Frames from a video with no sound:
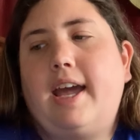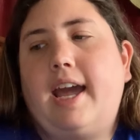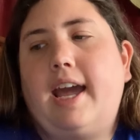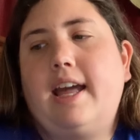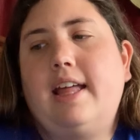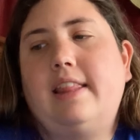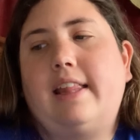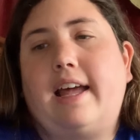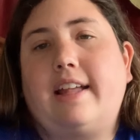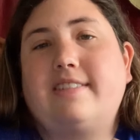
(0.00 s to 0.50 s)

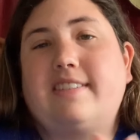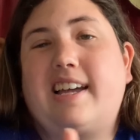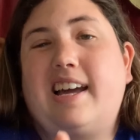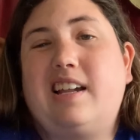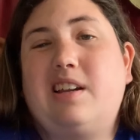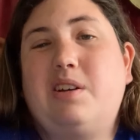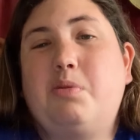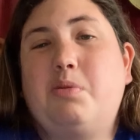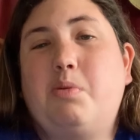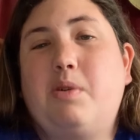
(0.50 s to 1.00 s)
And that's
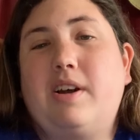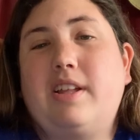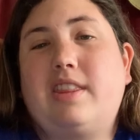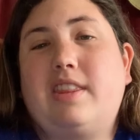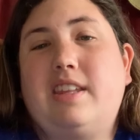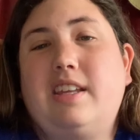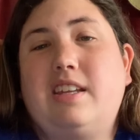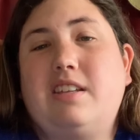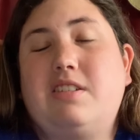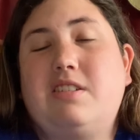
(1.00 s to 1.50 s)
kind of what
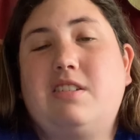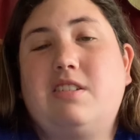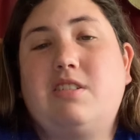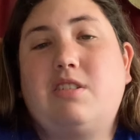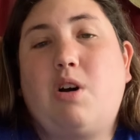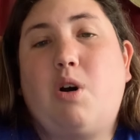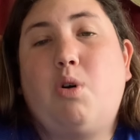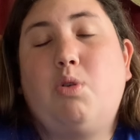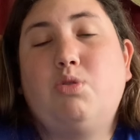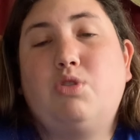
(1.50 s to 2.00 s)
this
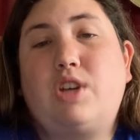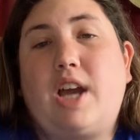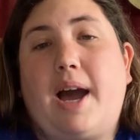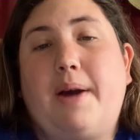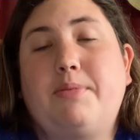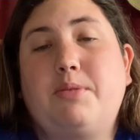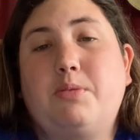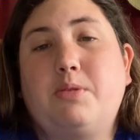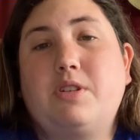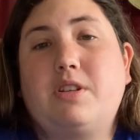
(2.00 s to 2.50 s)
whole
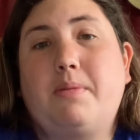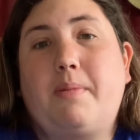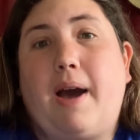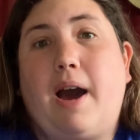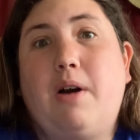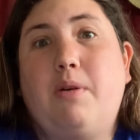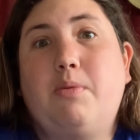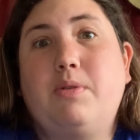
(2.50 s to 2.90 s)
chapter was about,